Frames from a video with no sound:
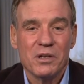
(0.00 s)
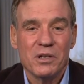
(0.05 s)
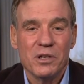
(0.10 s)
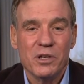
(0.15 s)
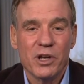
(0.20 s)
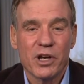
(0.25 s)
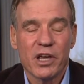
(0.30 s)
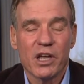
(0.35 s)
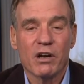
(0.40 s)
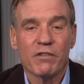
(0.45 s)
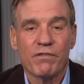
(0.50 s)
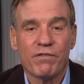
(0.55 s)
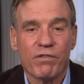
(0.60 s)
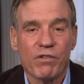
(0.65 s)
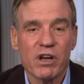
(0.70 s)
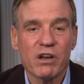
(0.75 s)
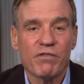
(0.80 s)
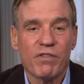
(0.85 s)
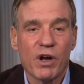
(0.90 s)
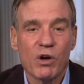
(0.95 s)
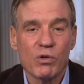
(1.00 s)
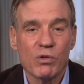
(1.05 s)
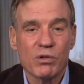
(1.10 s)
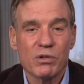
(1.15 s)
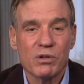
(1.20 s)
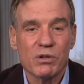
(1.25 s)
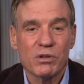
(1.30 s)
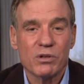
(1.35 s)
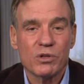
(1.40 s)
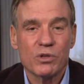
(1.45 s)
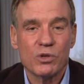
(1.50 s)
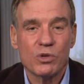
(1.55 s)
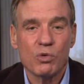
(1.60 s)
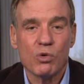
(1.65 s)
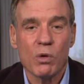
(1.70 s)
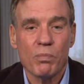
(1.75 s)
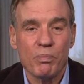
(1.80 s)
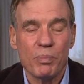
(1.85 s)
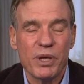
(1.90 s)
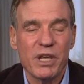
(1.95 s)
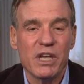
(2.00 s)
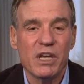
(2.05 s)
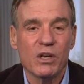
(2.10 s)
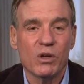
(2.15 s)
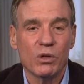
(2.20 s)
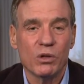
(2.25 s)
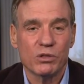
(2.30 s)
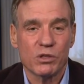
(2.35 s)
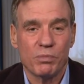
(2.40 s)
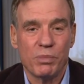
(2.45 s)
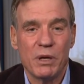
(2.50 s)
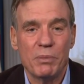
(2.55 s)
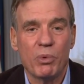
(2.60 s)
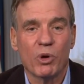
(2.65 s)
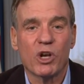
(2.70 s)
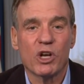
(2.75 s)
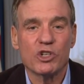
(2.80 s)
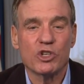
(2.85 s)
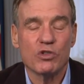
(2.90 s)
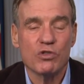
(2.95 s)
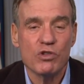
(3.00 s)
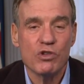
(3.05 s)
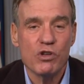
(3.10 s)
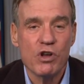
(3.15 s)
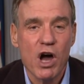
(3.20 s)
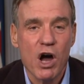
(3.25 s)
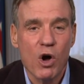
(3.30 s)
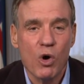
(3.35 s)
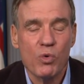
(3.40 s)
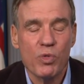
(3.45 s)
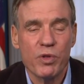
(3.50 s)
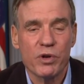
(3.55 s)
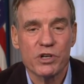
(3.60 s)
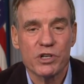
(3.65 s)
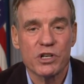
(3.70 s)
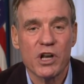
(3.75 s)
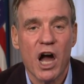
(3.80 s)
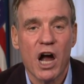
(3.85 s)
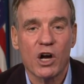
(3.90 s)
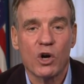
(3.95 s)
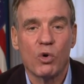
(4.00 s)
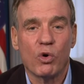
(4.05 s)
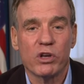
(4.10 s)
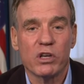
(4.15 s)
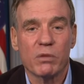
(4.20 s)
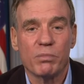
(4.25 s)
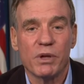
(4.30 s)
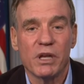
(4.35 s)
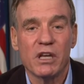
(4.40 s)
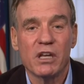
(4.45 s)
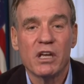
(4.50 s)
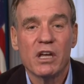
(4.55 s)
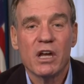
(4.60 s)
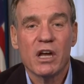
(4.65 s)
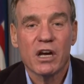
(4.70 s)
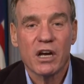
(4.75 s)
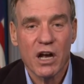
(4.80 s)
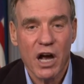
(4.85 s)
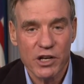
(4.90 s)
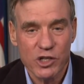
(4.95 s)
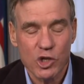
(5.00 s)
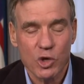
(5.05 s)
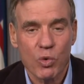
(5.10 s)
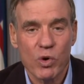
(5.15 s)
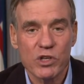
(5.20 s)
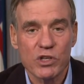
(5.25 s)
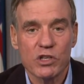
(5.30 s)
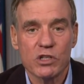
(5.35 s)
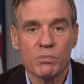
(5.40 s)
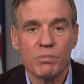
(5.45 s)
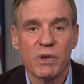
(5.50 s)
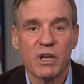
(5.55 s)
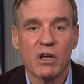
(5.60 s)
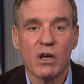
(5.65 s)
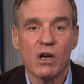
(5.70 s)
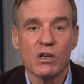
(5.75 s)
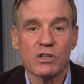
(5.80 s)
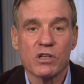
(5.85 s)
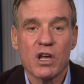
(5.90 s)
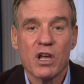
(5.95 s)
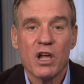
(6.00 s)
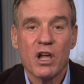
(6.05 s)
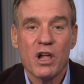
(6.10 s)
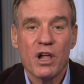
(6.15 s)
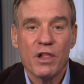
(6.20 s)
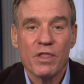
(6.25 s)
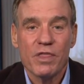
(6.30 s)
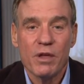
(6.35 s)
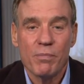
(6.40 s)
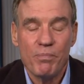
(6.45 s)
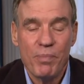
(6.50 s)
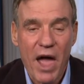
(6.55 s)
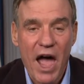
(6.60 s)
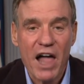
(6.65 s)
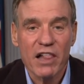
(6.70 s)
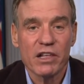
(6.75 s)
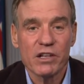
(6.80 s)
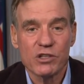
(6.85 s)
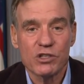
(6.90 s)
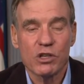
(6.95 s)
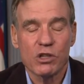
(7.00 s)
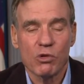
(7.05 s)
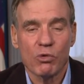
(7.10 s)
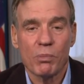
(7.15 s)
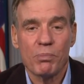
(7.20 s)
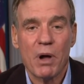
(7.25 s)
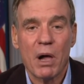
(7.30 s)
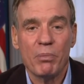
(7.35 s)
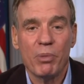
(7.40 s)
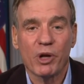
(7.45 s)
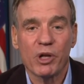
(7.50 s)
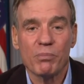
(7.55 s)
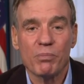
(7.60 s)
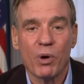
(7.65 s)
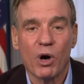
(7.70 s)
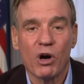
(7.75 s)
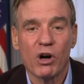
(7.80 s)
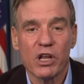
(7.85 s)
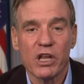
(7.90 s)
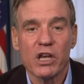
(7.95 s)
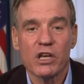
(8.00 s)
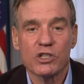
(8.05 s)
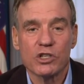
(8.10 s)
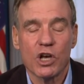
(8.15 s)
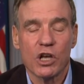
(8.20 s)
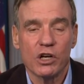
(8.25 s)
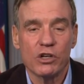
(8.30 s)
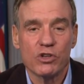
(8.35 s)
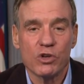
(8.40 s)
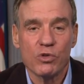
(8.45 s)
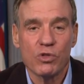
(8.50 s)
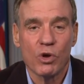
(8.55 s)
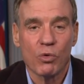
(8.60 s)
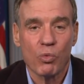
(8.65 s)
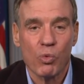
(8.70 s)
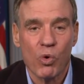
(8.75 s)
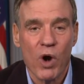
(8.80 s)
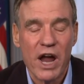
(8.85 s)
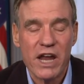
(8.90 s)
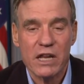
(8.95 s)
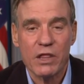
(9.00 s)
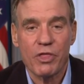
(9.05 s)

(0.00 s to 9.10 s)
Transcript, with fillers: you get a free vote to appeal to people because you know there's not going to be consequences because the balance of the Republican Party is going to do the right